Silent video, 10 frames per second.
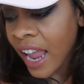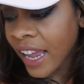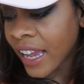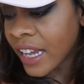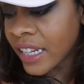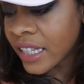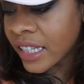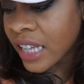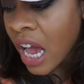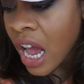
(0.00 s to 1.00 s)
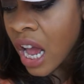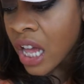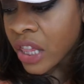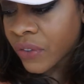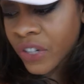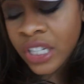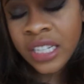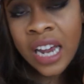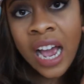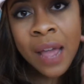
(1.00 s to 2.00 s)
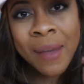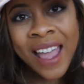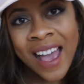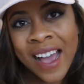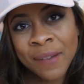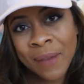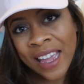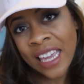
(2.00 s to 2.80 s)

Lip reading: is the first time I had my